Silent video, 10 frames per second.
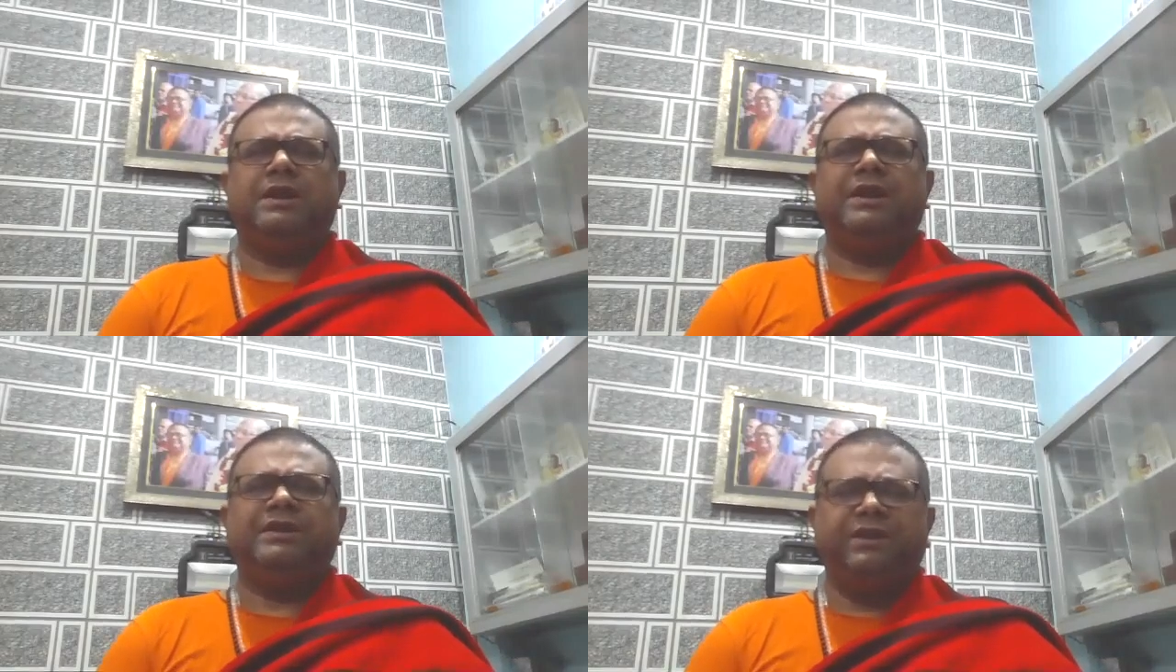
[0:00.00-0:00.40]

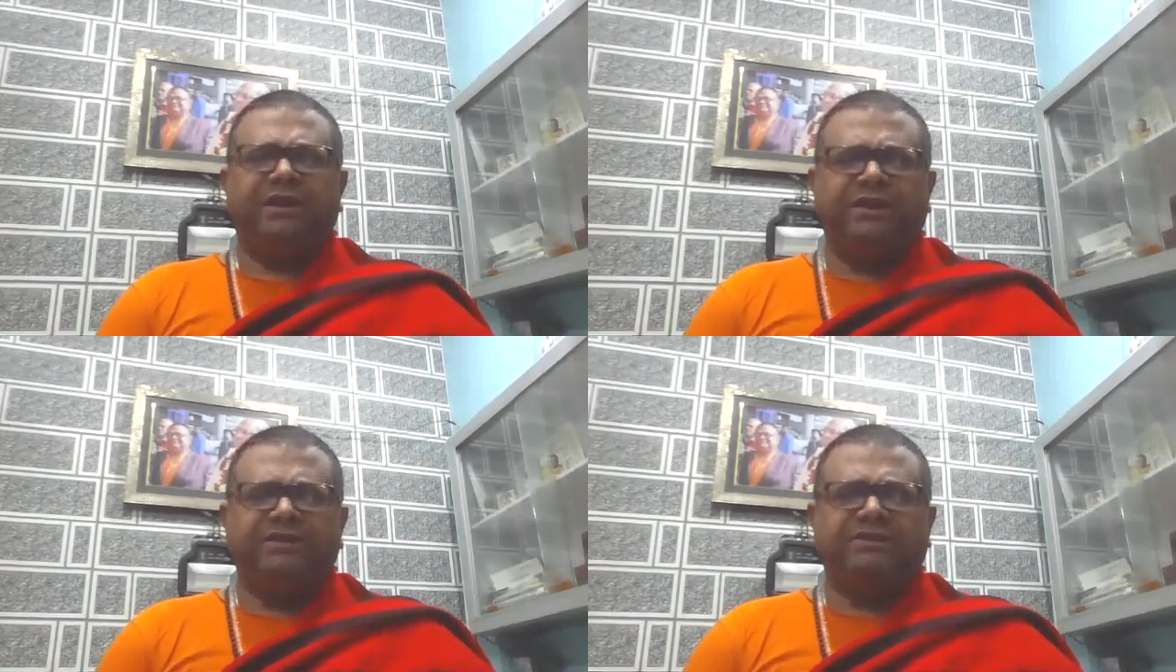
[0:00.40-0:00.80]
It
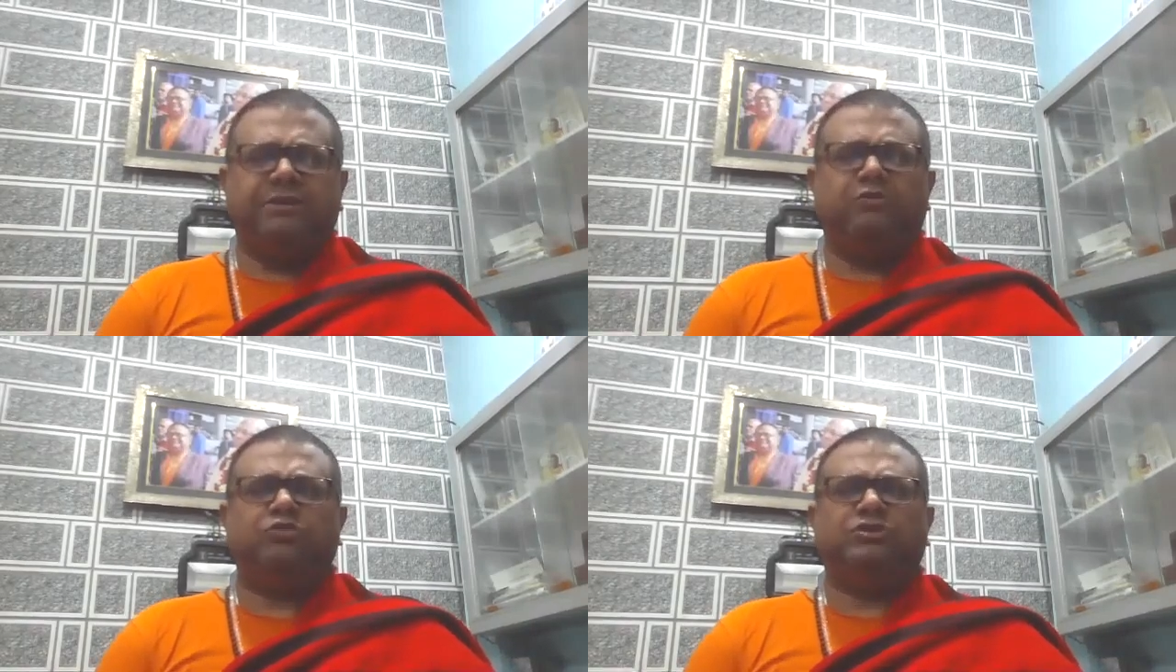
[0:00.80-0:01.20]
is
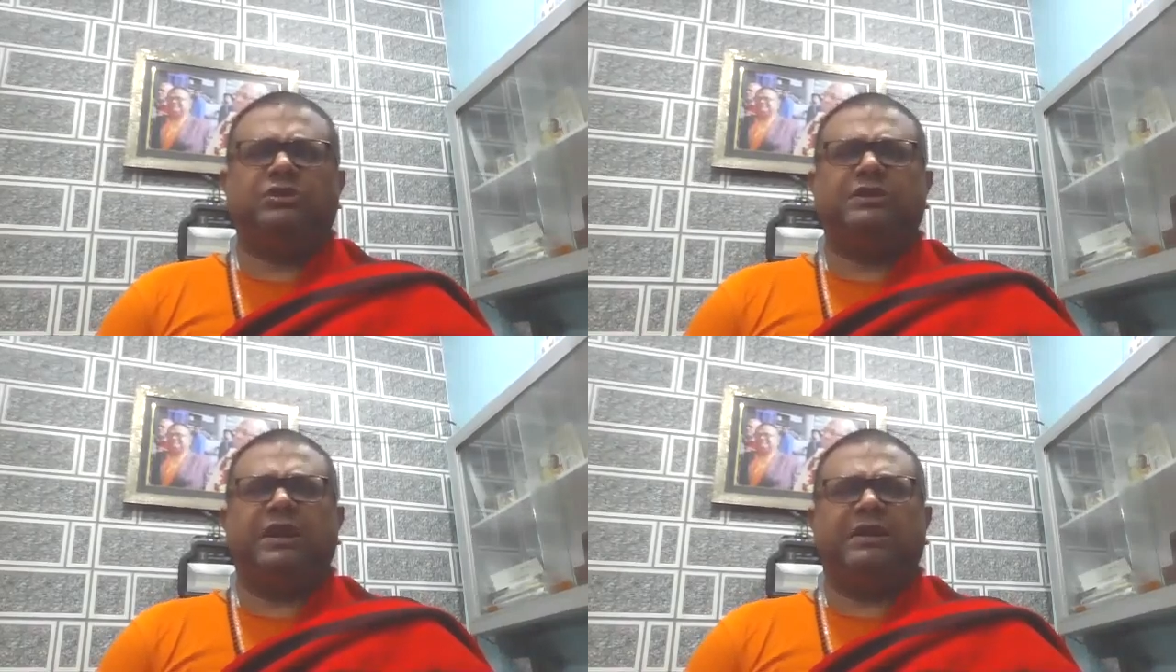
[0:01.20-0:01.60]
the
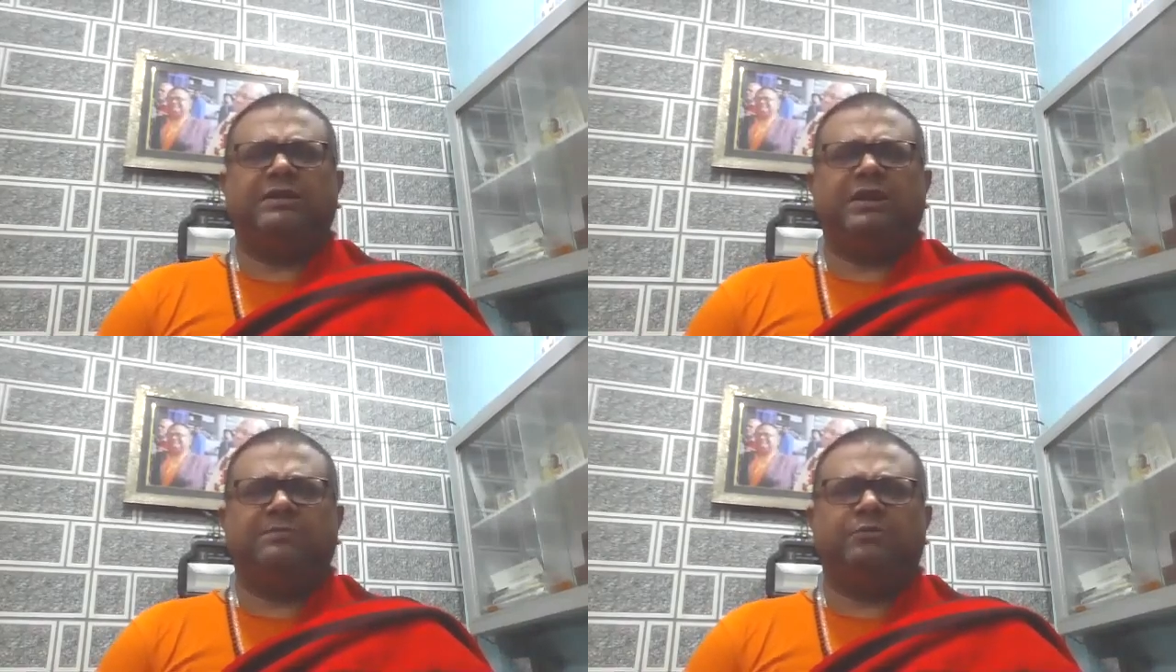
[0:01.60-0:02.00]
ocean
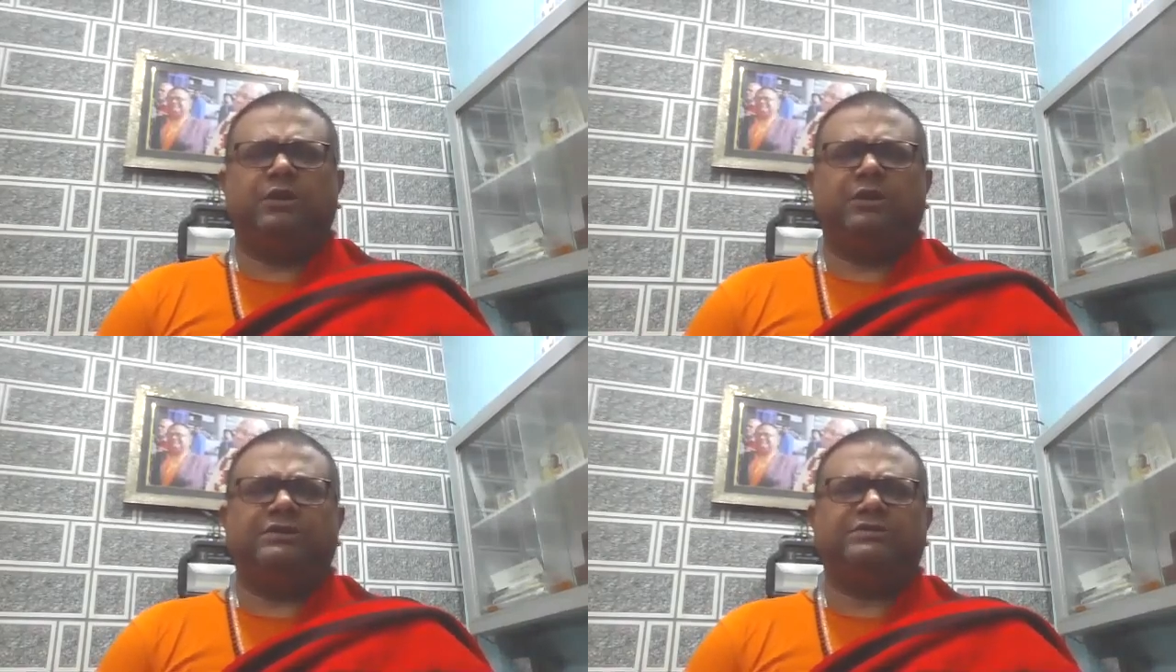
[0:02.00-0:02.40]
at that
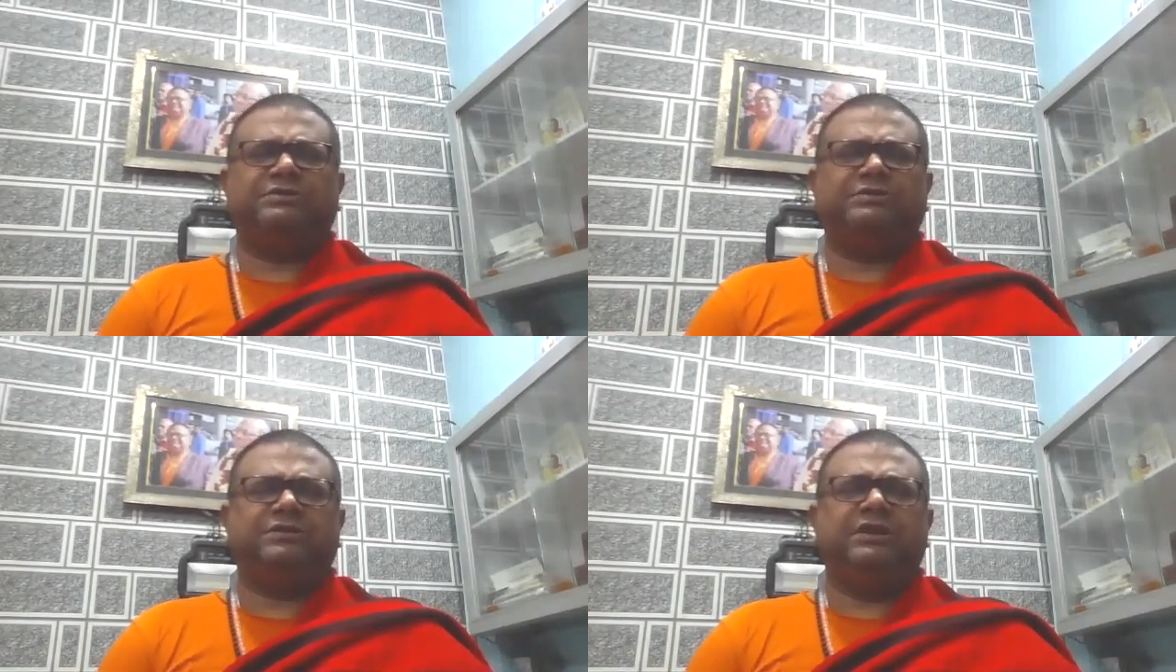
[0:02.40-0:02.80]
point.
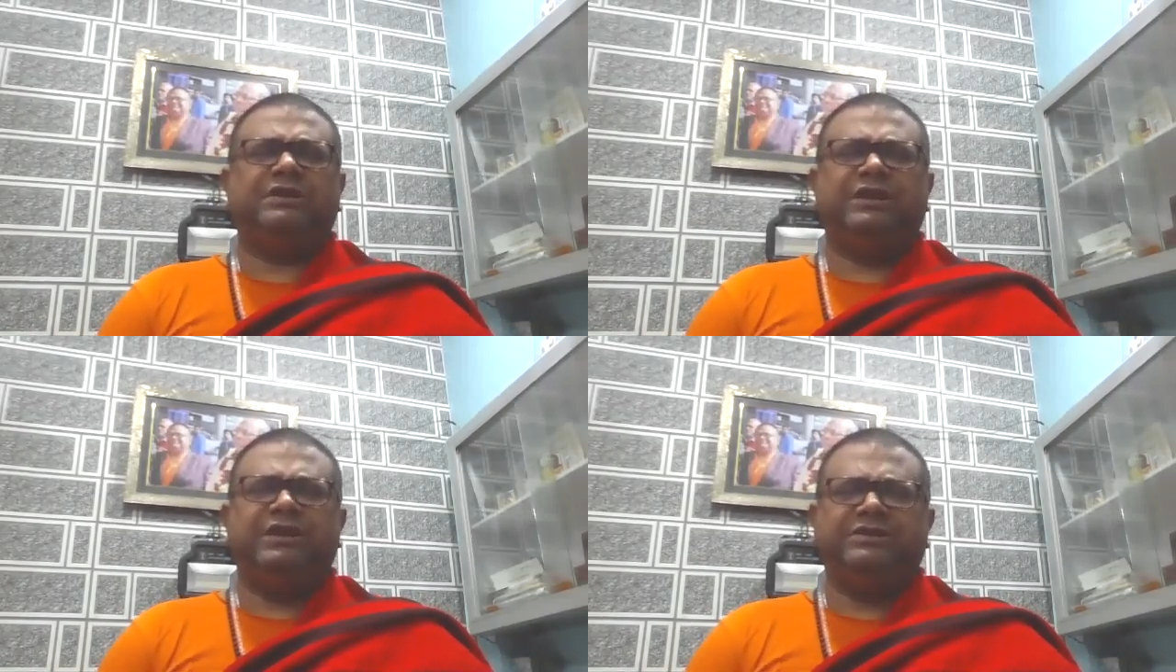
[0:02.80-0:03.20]

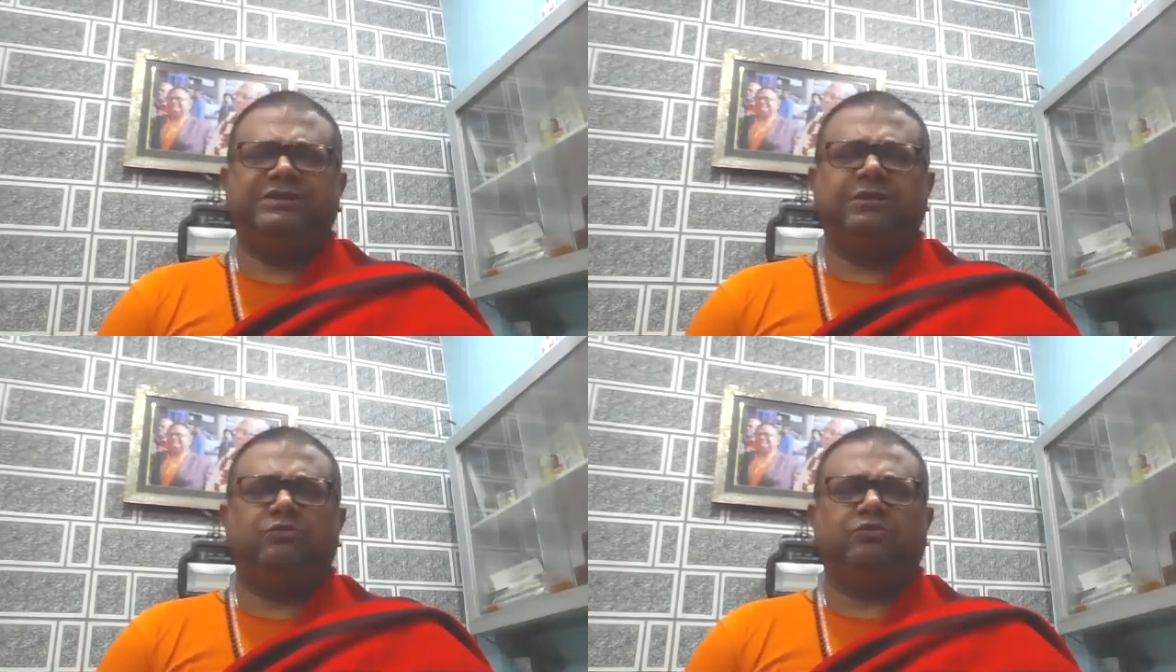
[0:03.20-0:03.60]
It
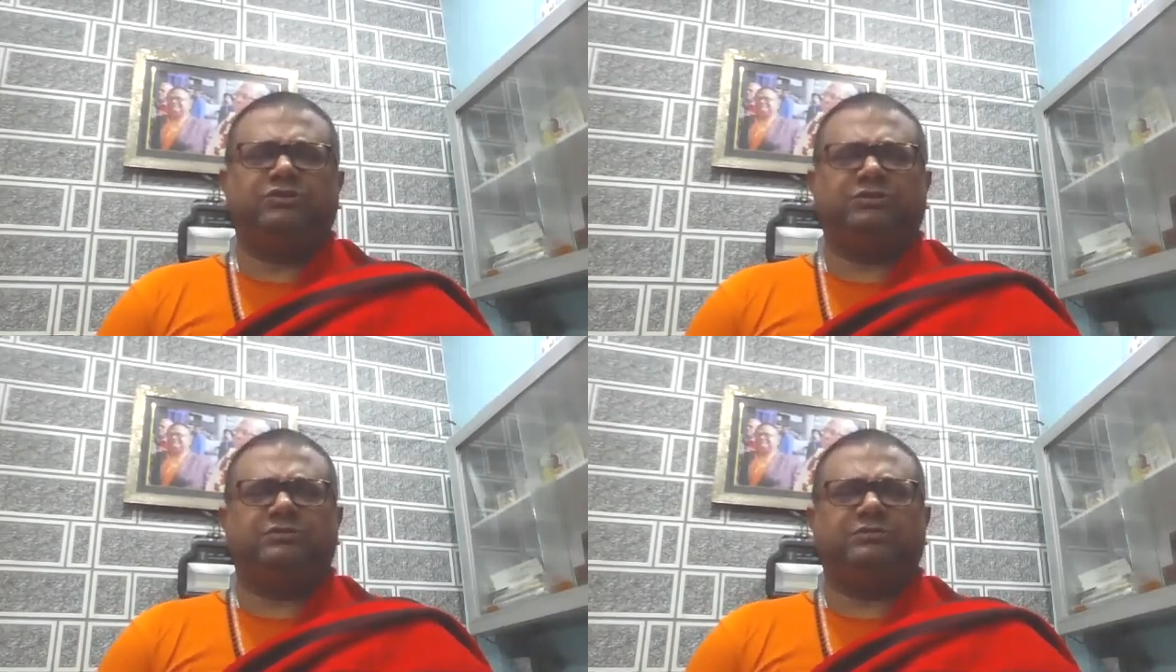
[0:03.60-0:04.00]
is the
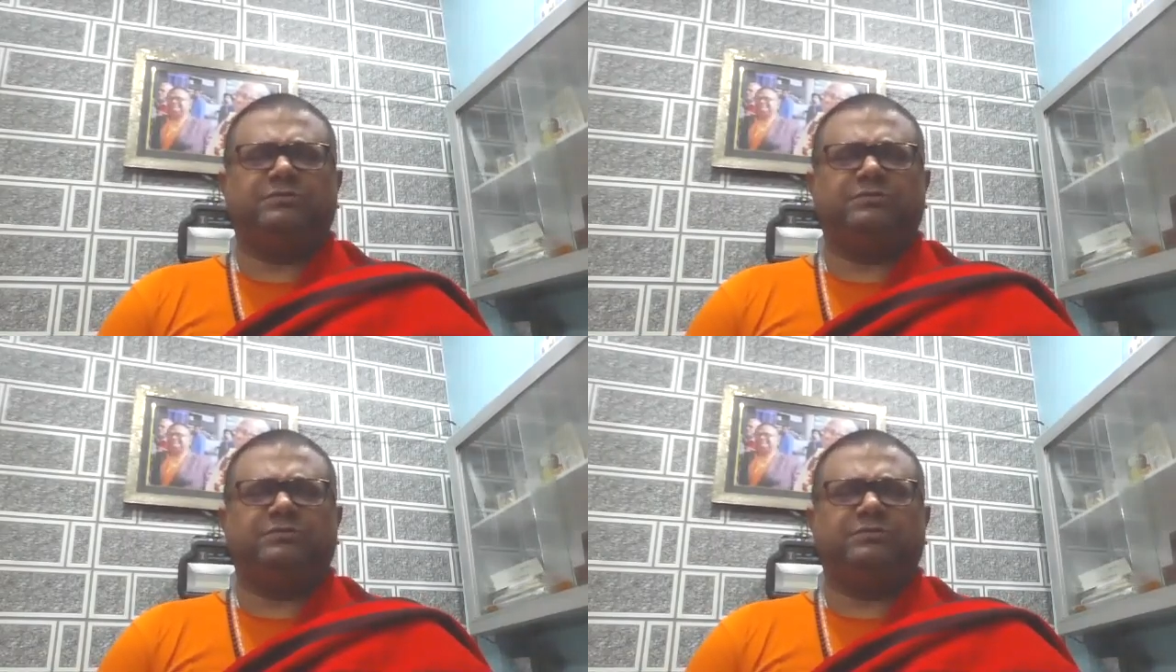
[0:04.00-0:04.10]
ocean.